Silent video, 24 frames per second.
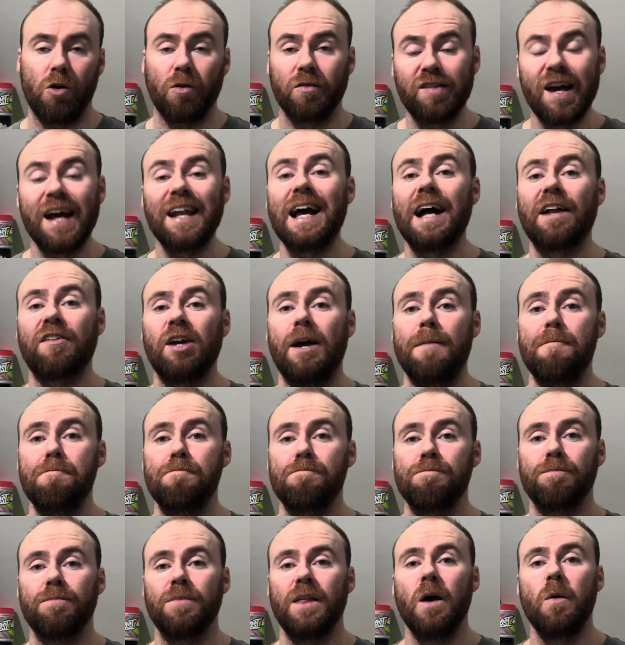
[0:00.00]
10 out of 10.
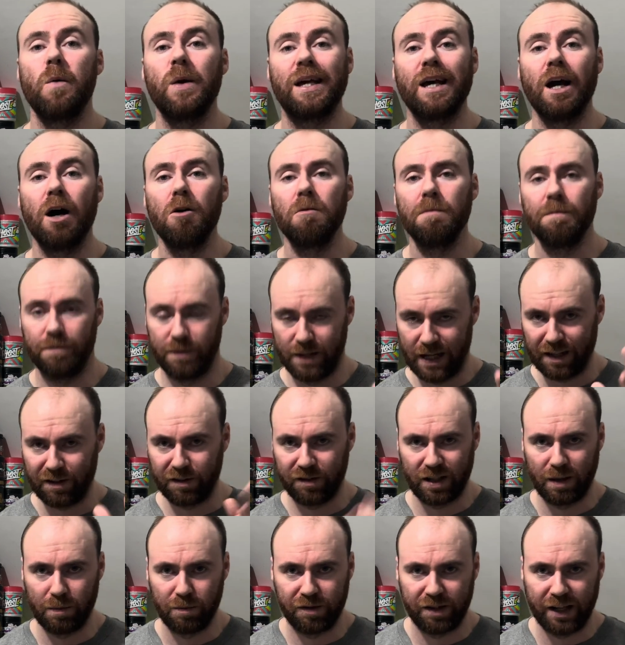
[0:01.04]
There we go. That
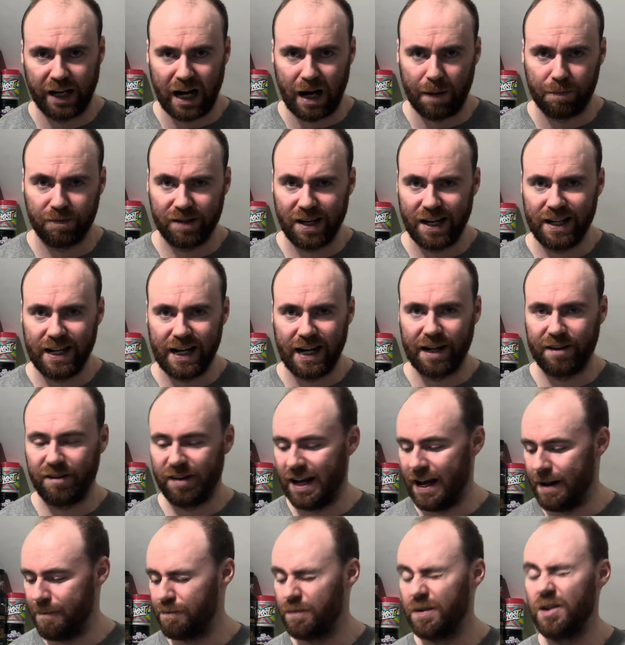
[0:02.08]
sums it up. 10 out of
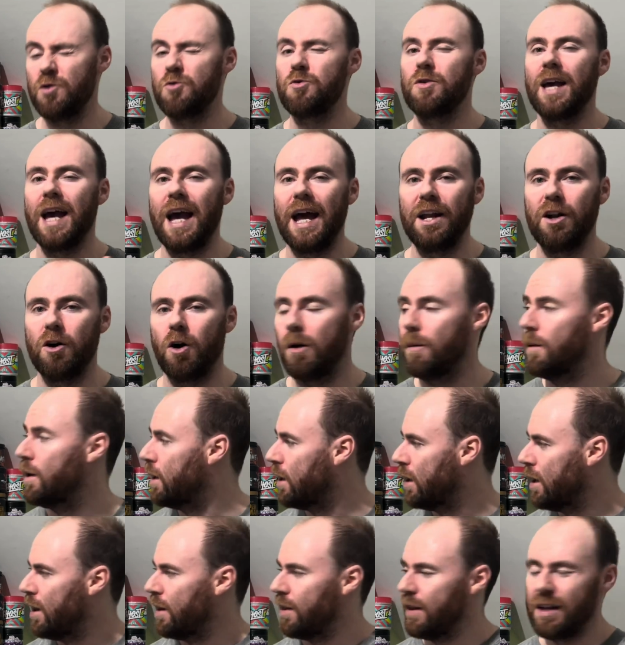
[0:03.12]
10. You cannot.
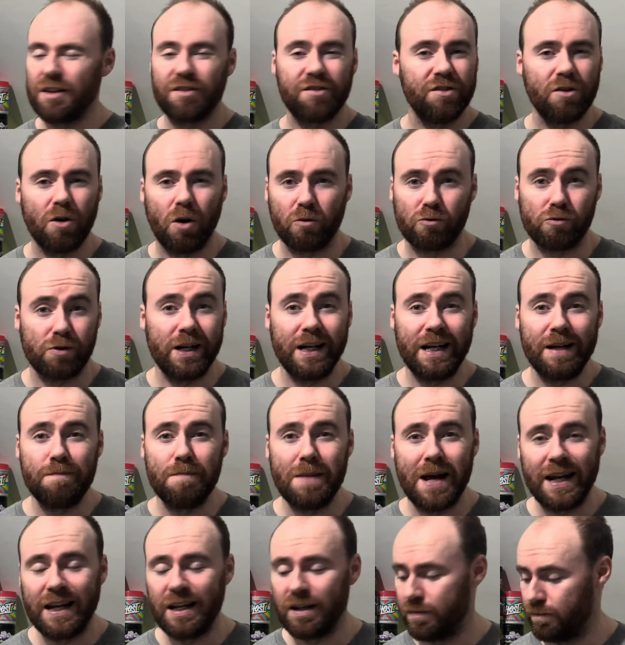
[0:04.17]
There's not really
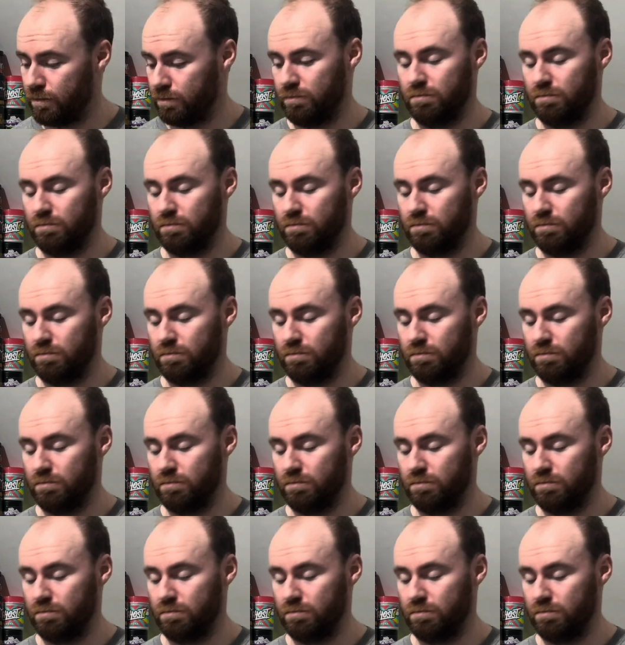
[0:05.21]
many,